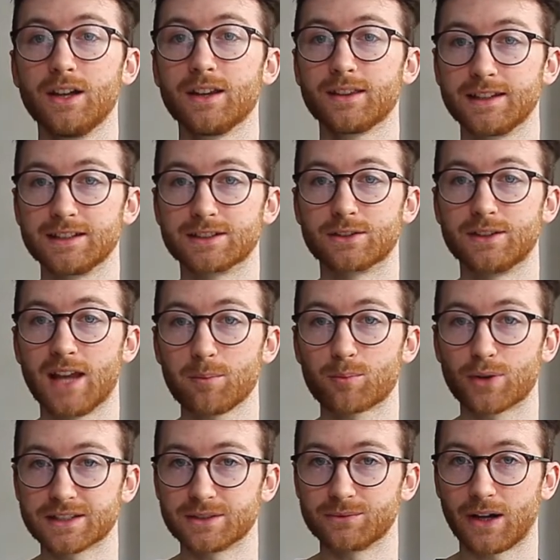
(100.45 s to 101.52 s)
These are net
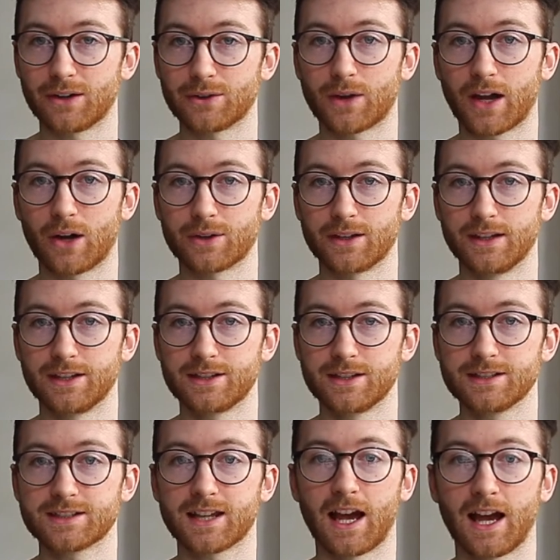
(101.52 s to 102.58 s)
present value
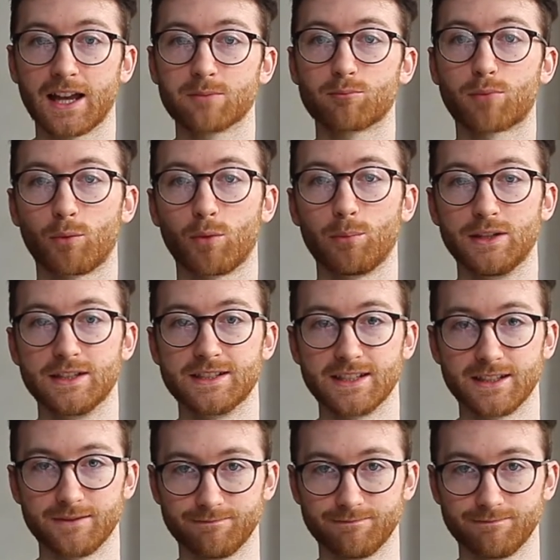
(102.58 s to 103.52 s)
calculations and probability.